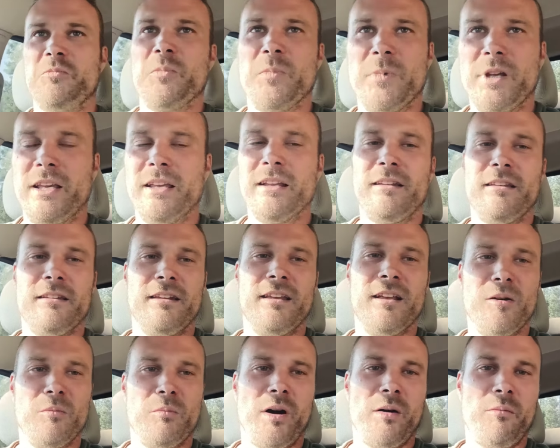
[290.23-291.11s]

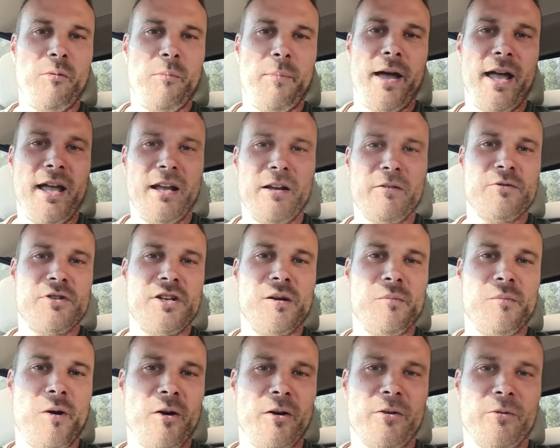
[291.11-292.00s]
get a bubble pack of
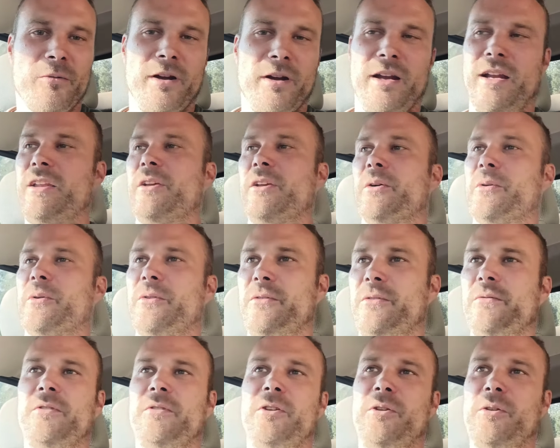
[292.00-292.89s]
GMRS
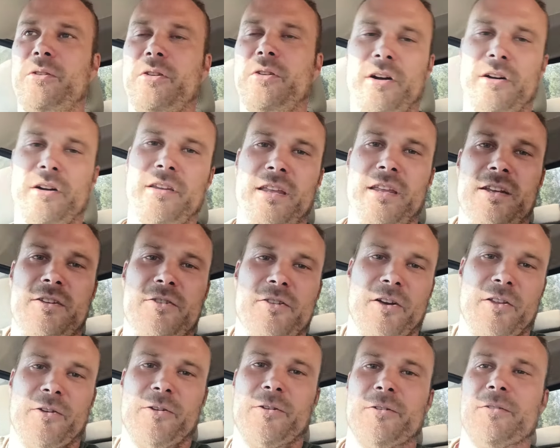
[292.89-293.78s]
radios and you can talk to each
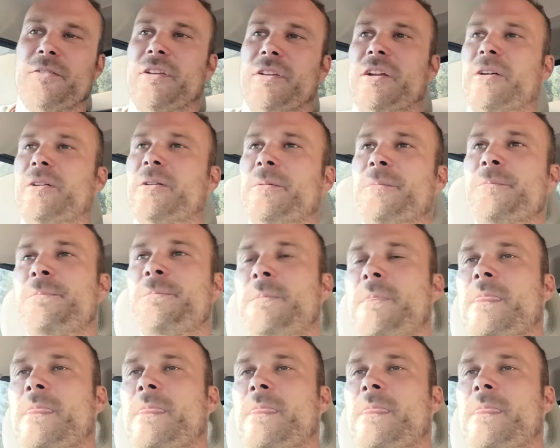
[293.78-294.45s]
other, you know.